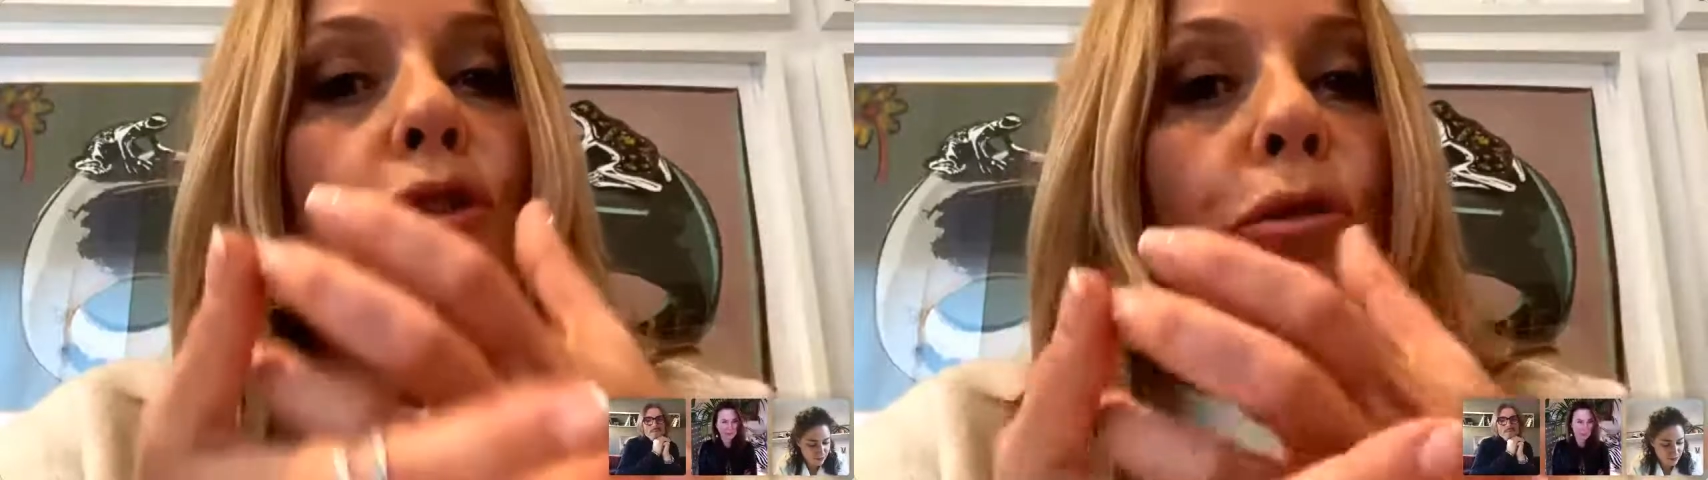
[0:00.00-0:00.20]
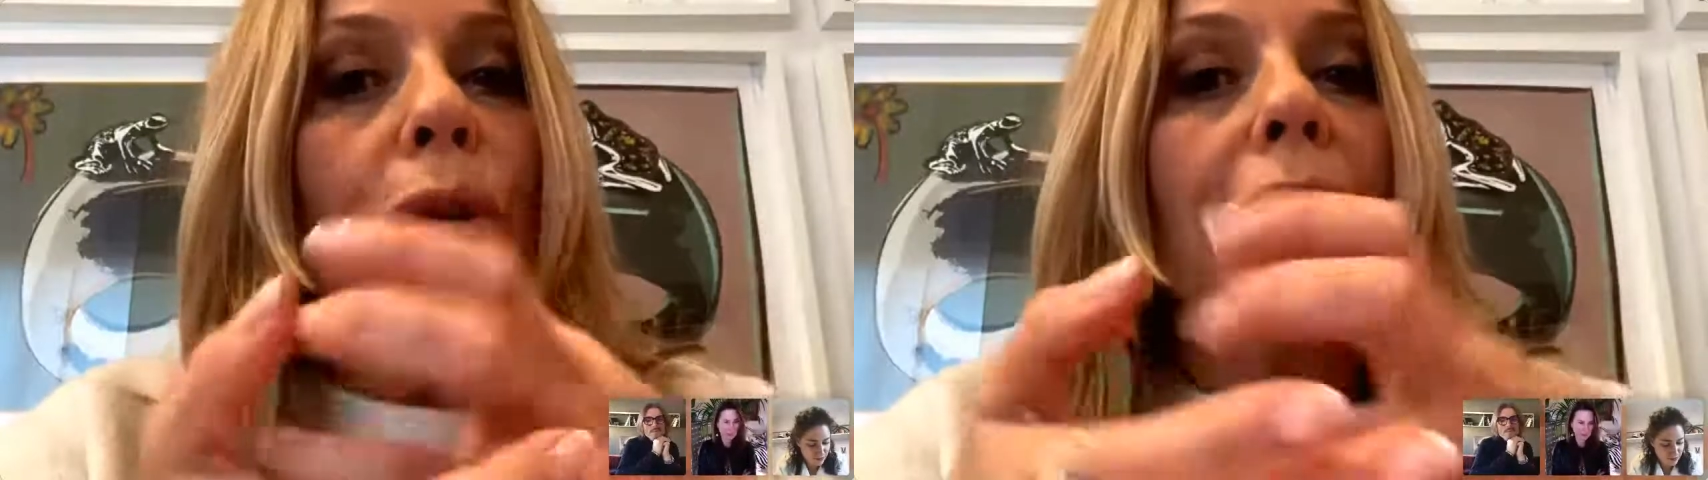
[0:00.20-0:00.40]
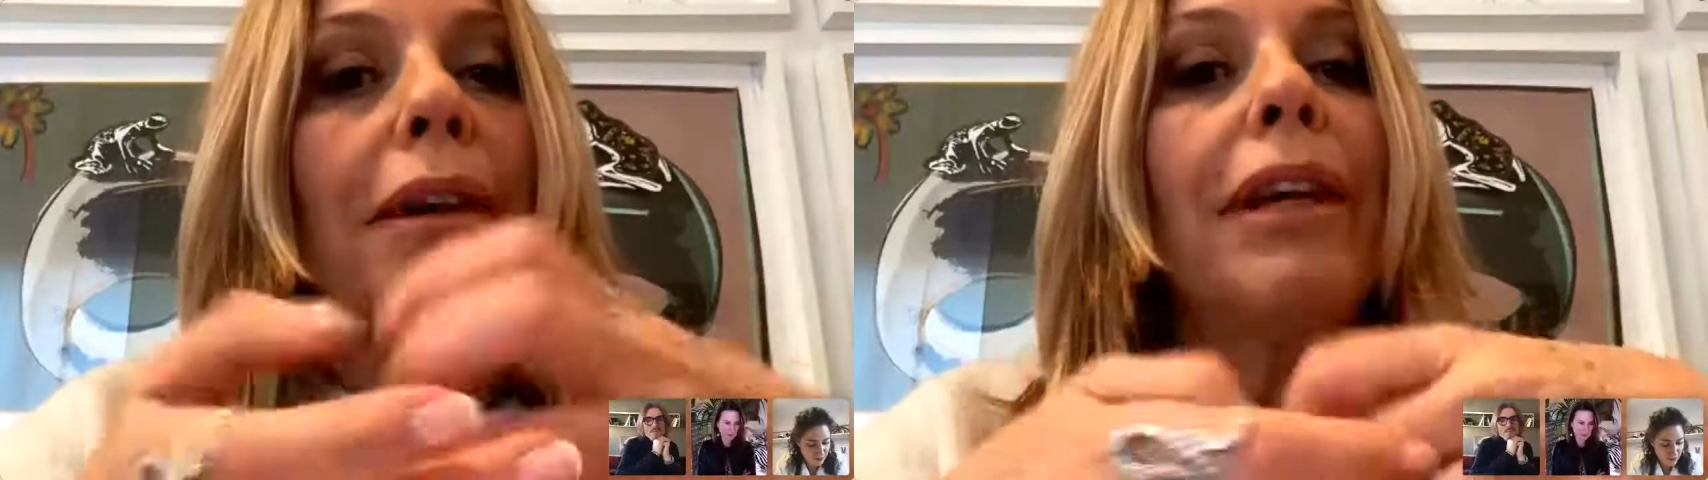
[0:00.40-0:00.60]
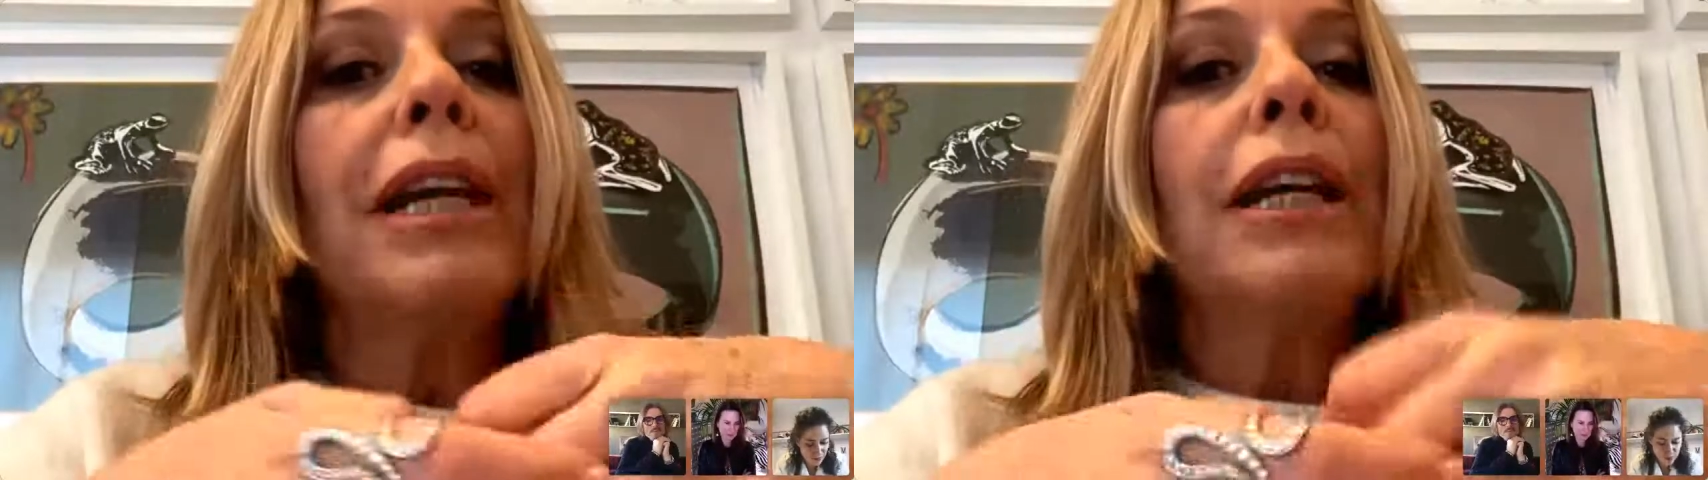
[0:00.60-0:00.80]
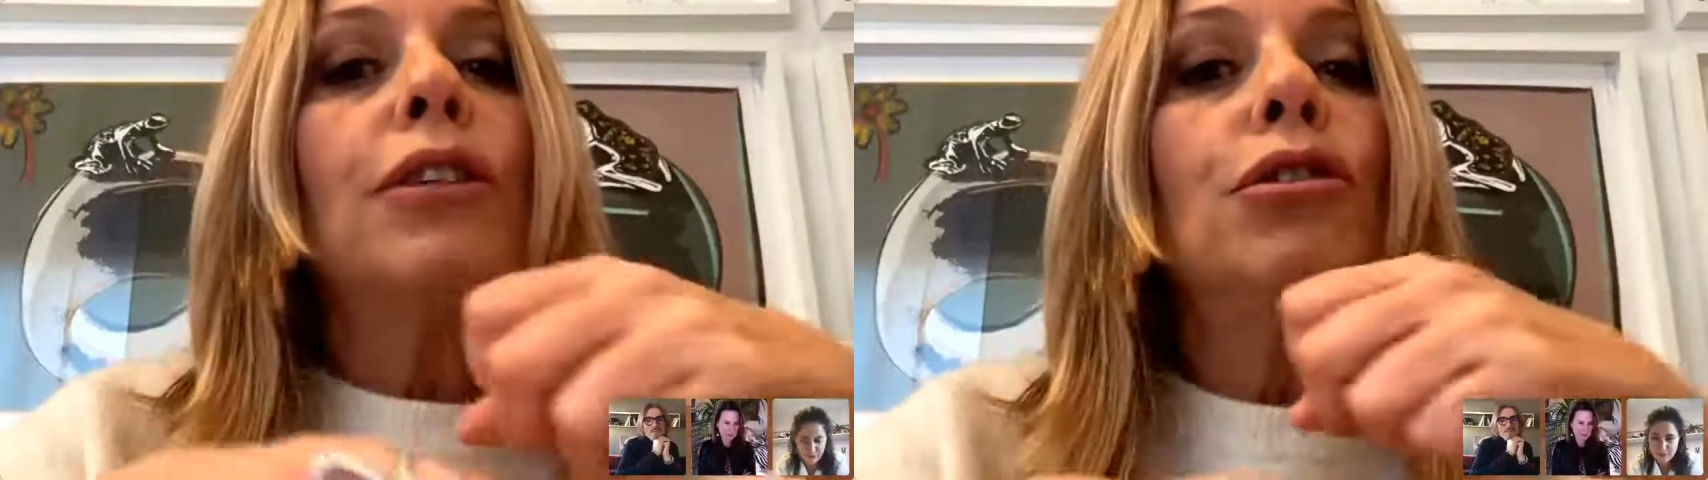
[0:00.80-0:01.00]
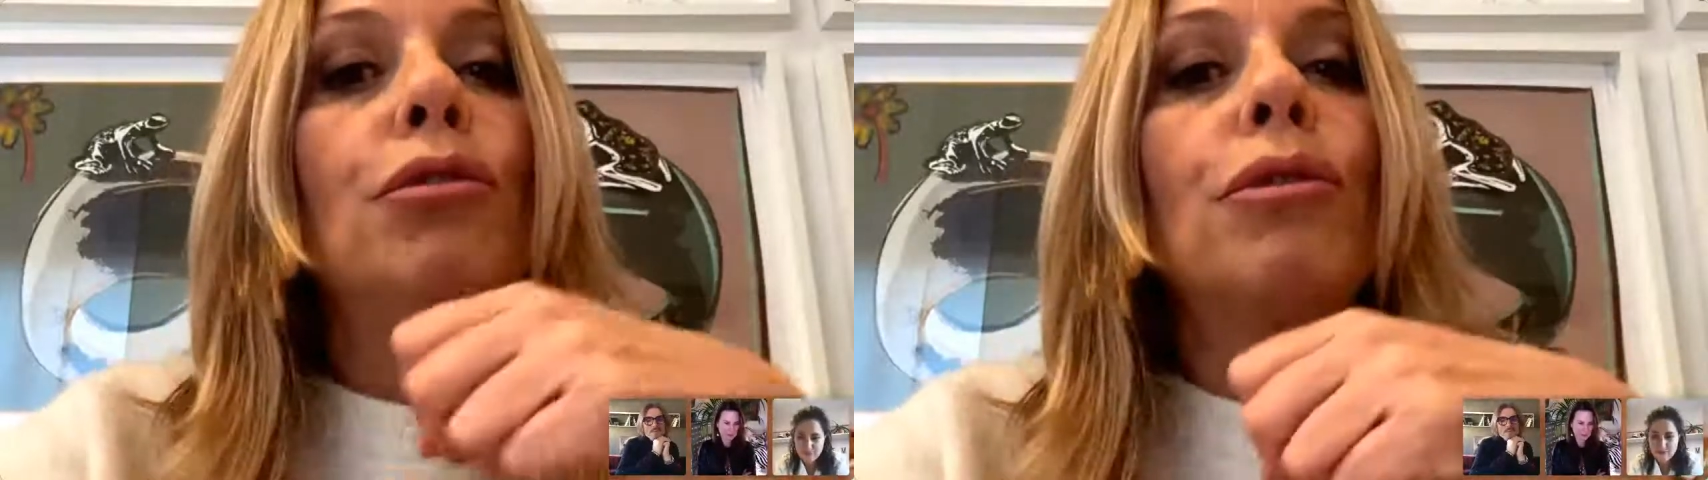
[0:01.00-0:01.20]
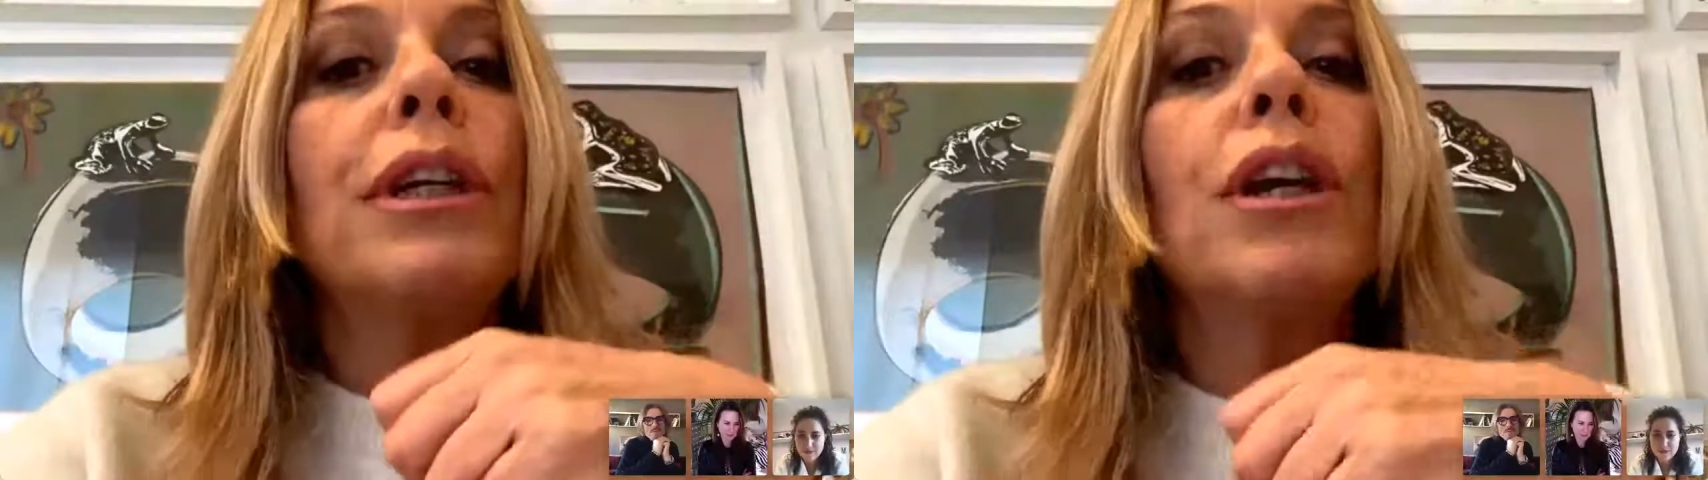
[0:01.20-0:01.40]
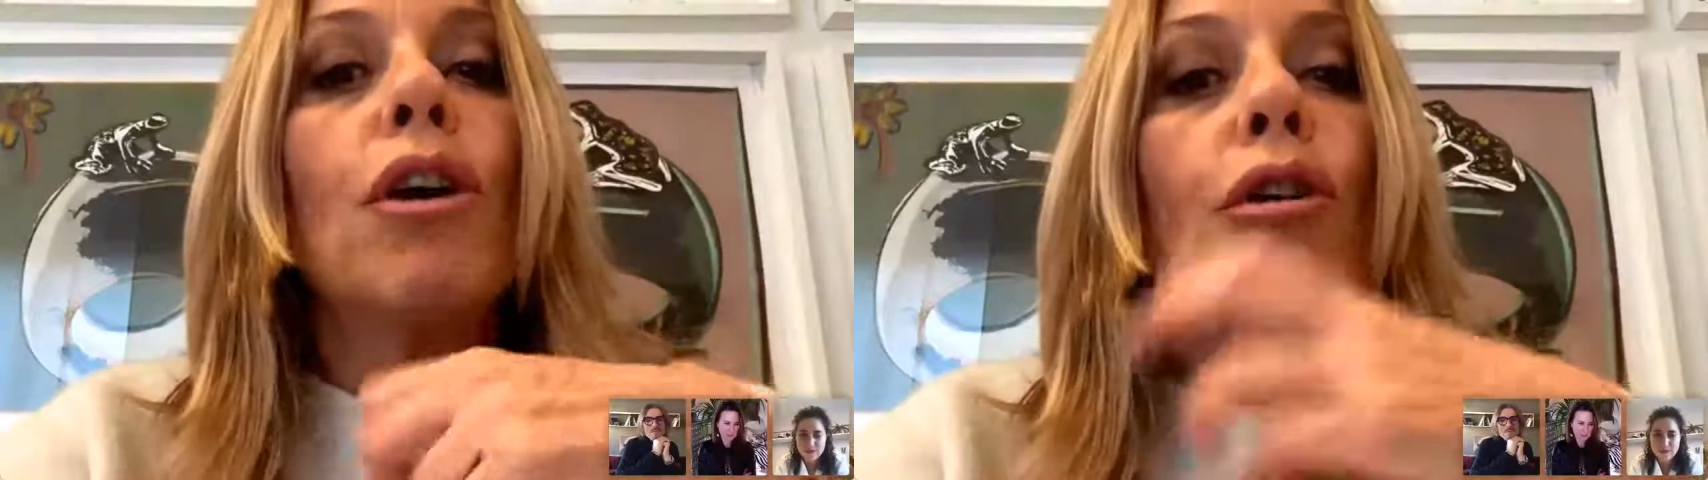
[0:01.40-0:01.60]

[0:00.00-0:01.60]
jewelry during